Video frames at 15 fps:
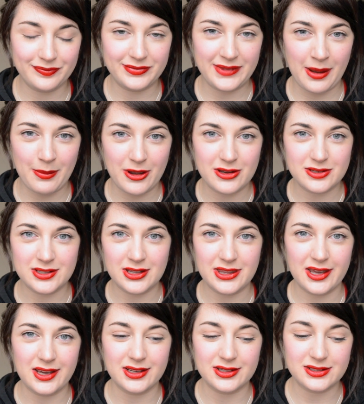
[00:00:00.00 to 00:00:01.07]
demos and
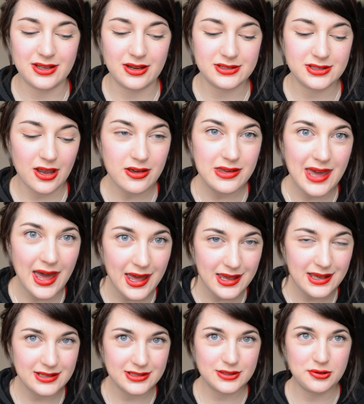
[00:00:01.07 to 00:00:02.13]
things, so it's
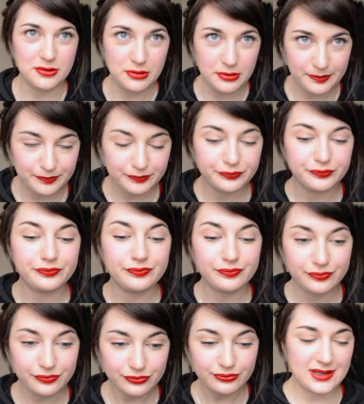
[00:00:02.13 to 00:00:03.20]
okay, it's cool.
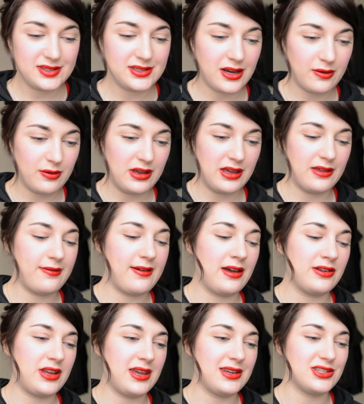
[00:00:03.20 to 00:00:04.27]
Let's start with
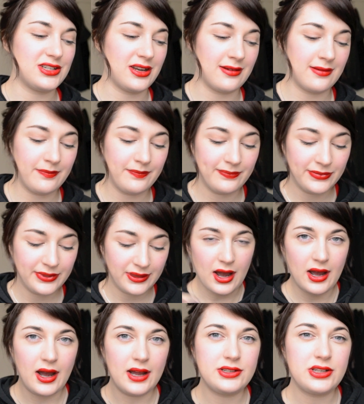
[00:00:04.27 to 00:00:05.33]
foundation.
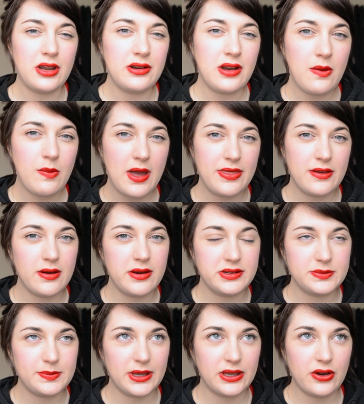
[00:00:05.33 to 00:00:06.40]
I don't know whether it
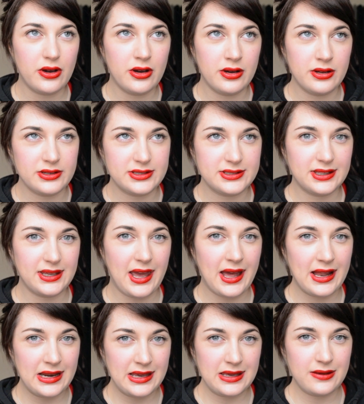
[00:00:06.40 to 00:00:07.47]
was because
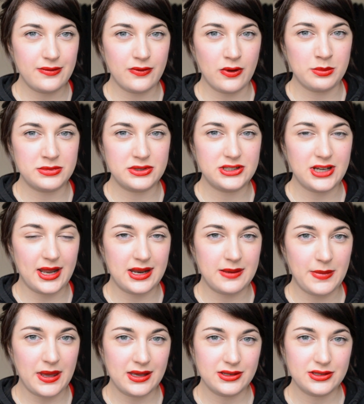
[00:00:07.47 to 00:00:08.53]
Kelly from Jelly
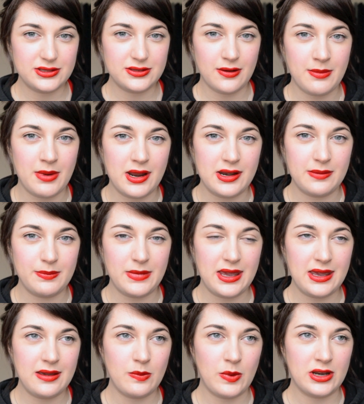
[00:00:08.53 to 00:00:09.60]
Minx reminded
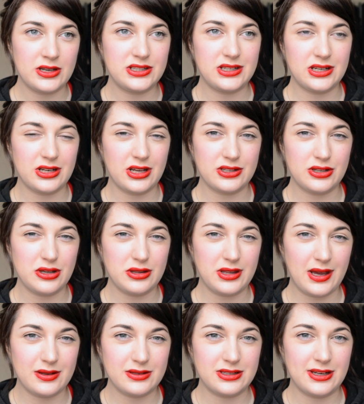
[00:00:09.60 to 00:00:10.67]
me when she did her
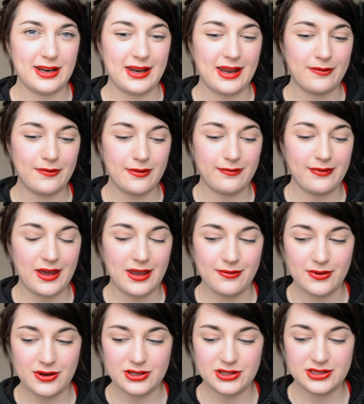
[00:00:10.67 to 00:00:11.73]
2011
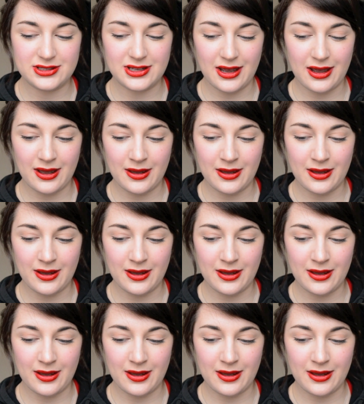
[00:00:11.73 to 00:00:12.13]
favourites,